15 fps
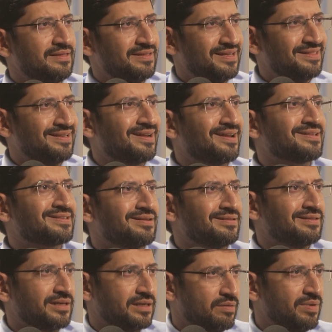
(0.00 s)
Then there are
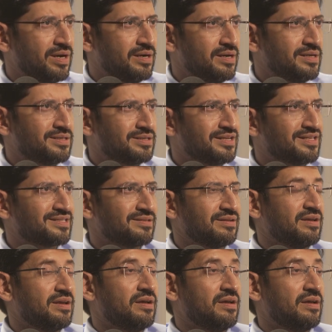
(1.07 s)
certain recommendations.